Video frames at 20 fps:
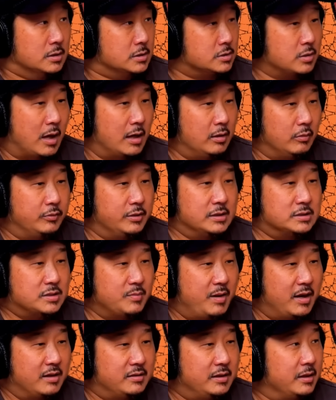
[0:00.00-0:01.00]
So I don't think it's a
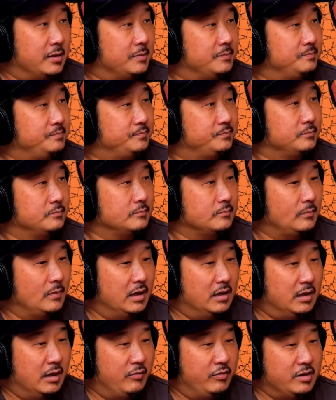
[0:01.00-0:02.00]
bad thing.
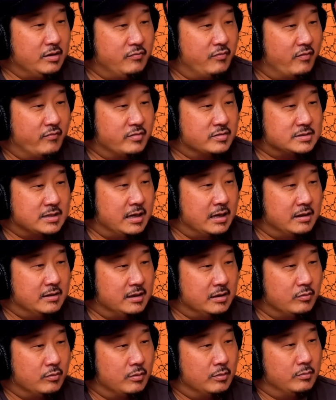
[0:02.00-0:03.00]
I don't think you've ever said
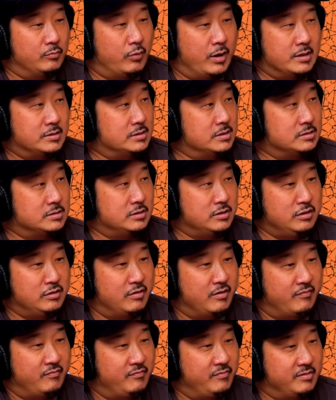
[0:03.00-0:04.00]
anything racist. You
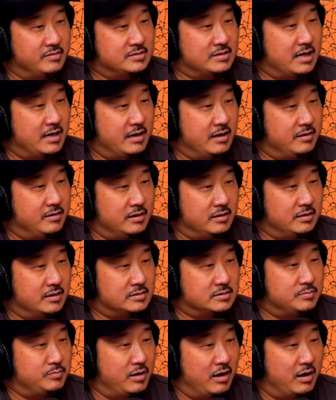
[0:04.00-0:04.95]
never said anything that's